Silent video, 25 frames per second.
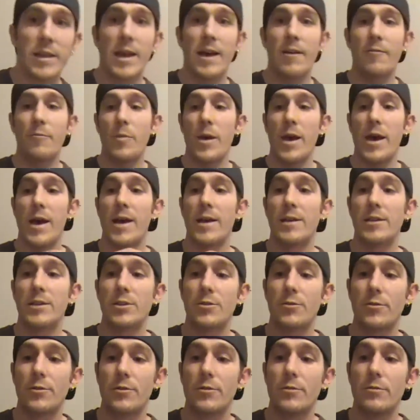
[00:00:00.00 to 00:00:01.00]
have
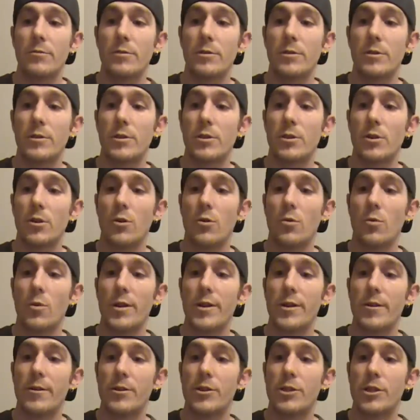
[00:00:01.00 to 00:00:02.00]
pass-through, so
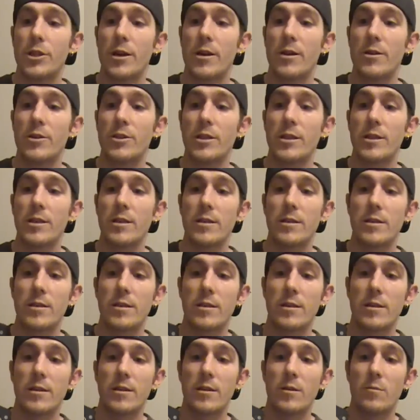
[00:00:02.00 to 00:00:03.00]
when you're charging it,
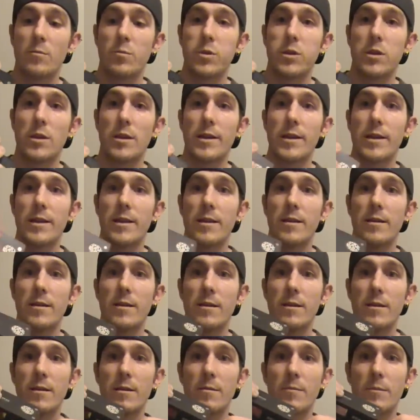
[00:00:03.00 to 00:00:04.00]
I'll plug it
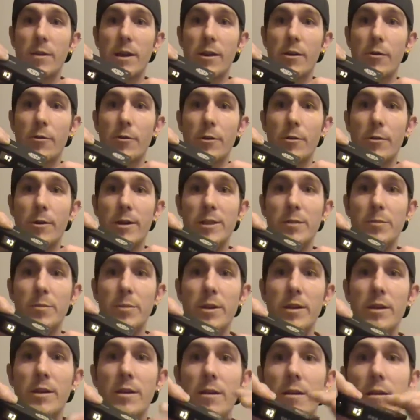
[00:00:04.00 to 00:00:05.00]
in. Micro
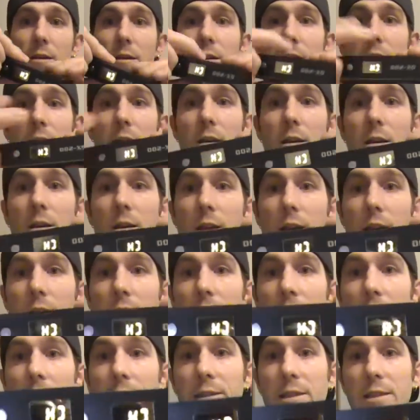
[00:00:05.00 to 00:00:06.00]
USB.
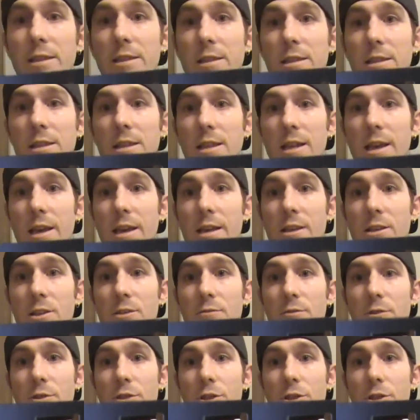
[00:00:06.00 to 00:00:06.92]
Has a CH for